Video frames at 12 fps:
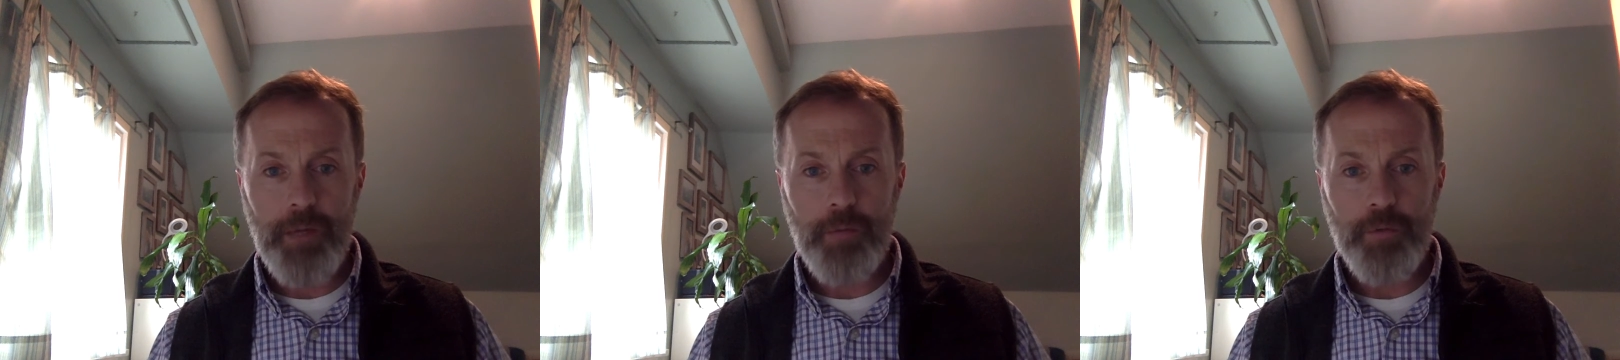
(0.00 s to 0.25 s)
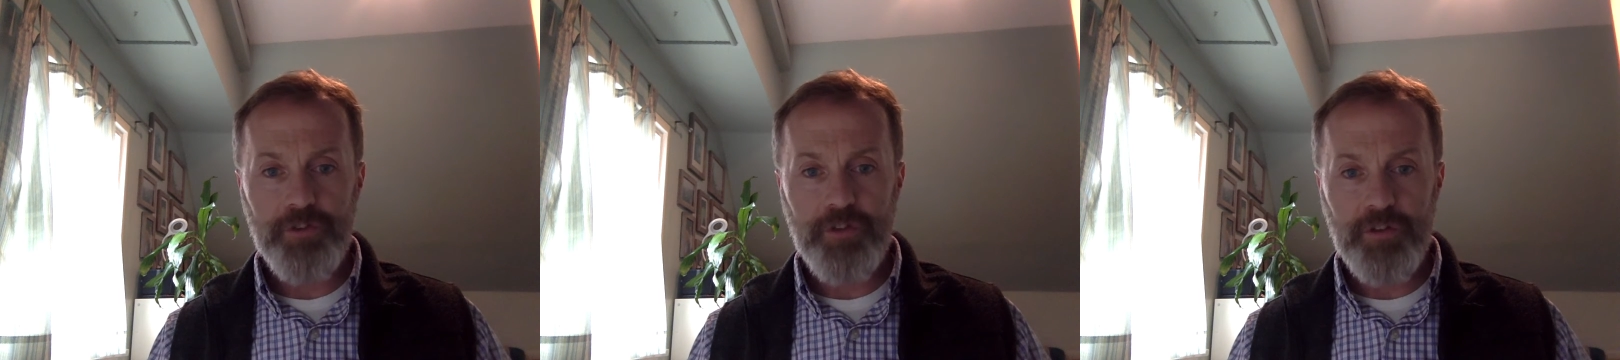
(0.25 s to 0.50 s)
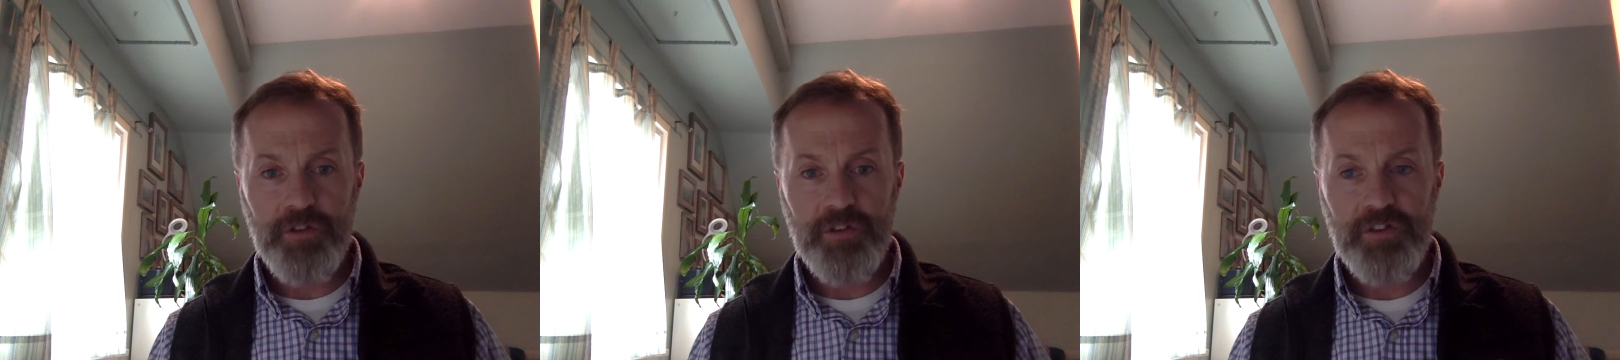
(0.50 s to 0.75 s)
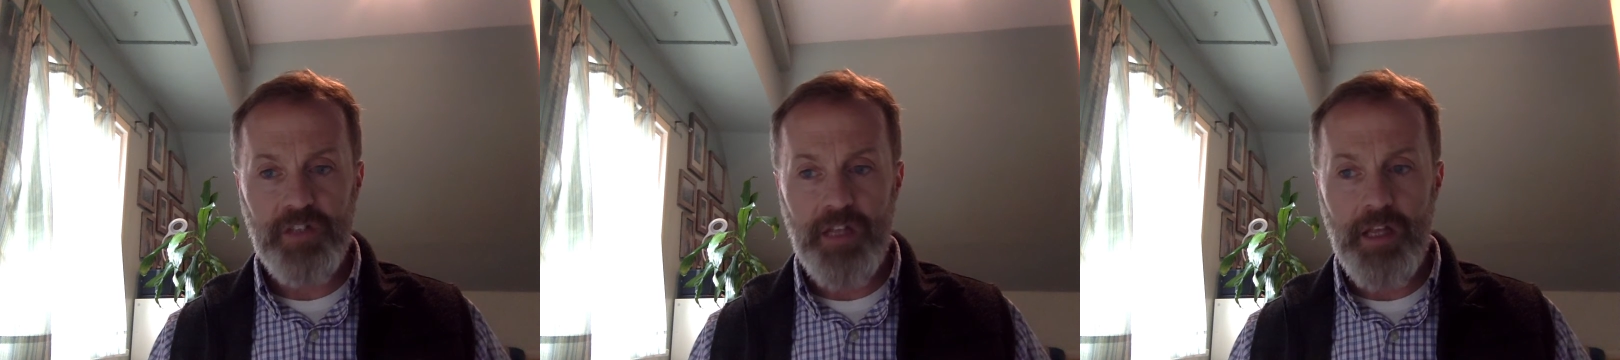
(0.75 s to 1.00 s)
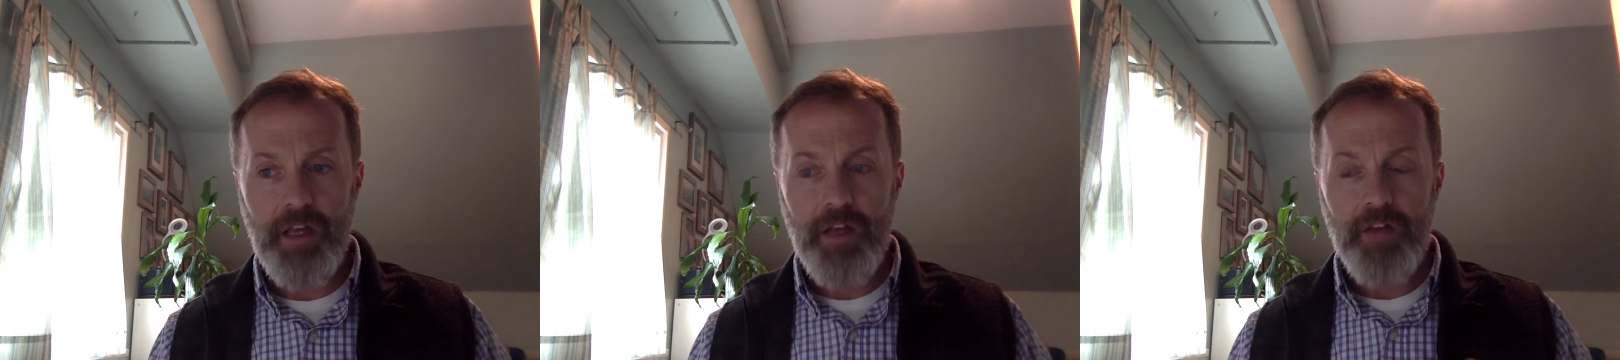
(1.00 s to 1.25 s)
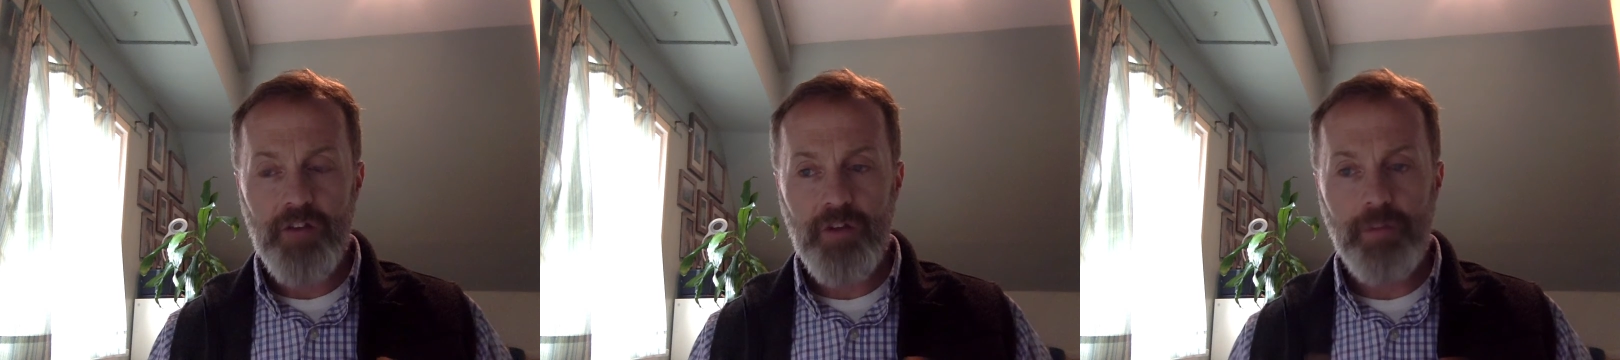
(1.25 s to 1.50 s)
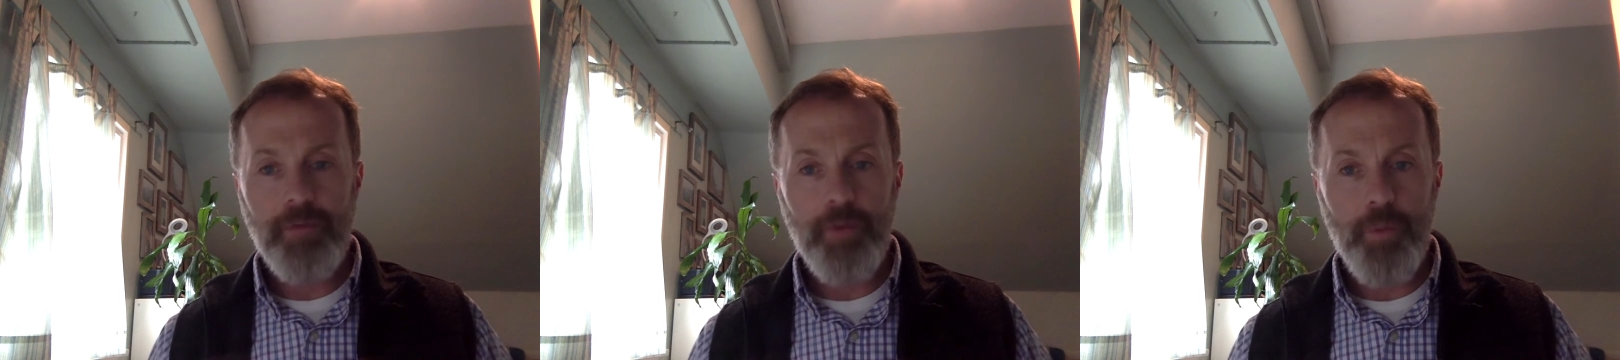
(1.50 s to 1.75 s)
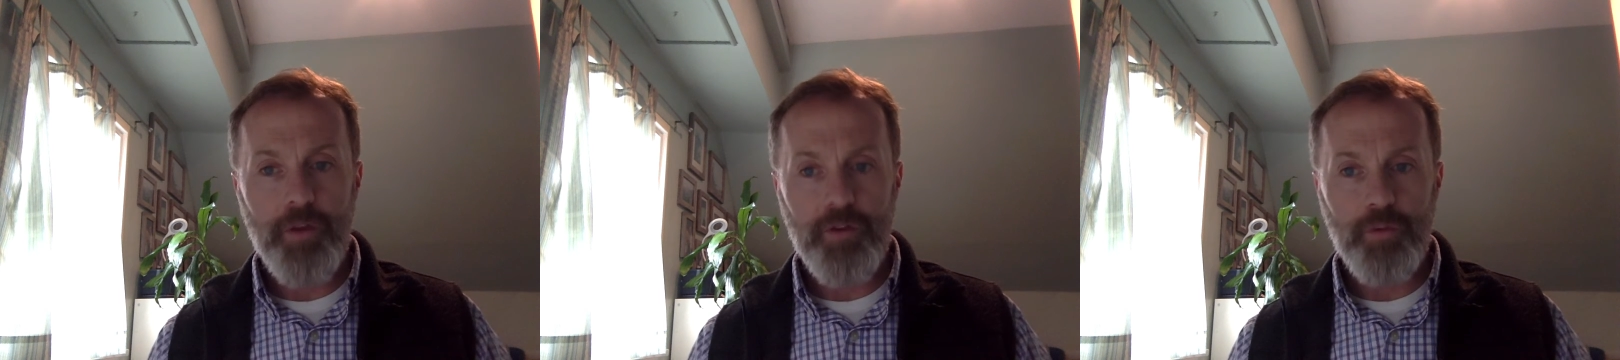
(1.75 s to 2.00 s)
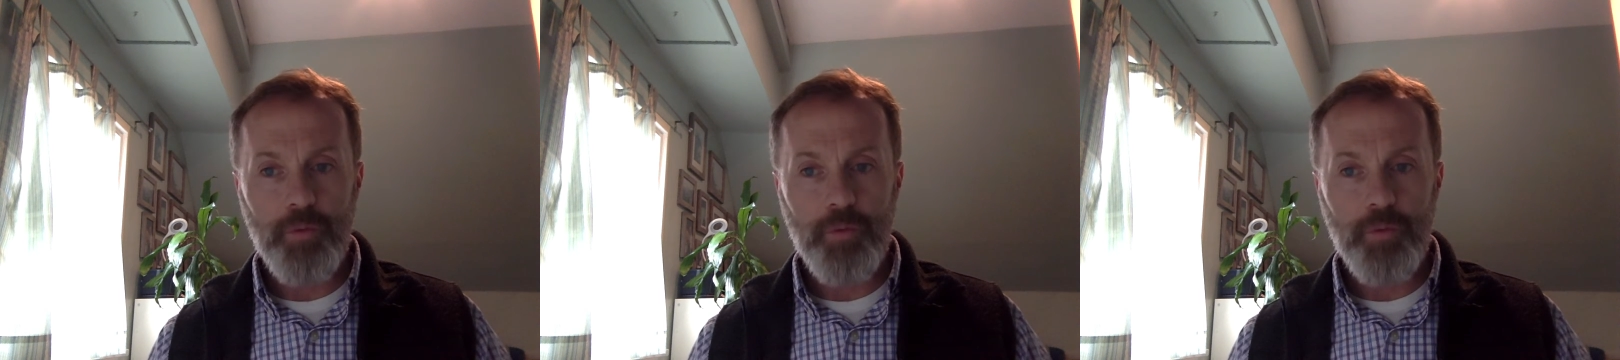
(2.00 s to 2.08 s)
and we'll start to see some of the ways in